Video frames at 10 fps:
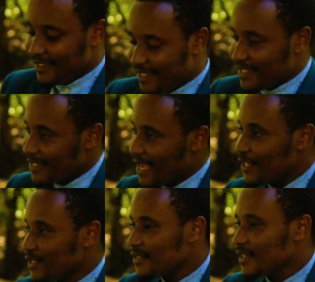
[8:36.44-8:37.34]
data
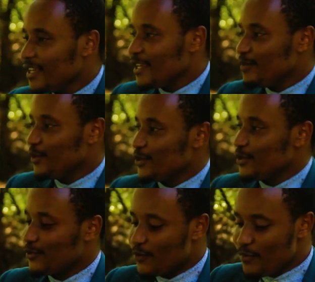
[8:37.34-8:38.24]
scientist,
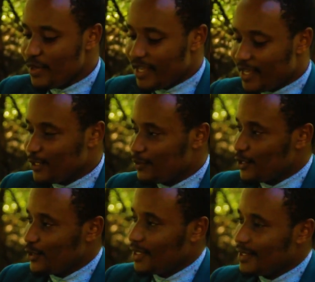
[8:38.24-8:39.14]
because for me I
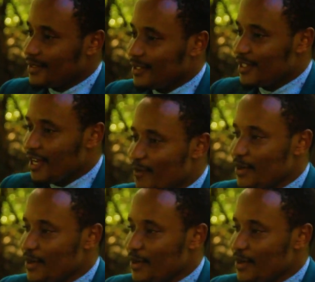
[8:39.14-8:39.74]
specialize in